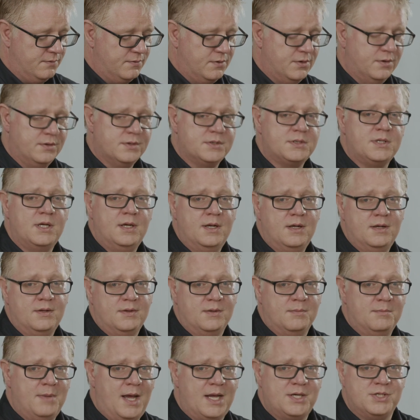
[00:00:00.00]
of course,
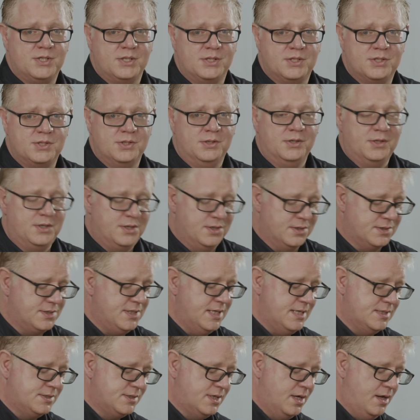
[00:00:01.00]
the magic shortcut
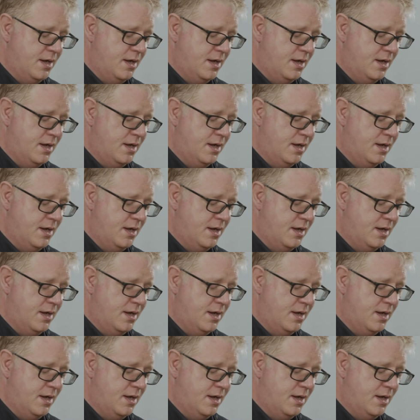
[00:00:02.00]
is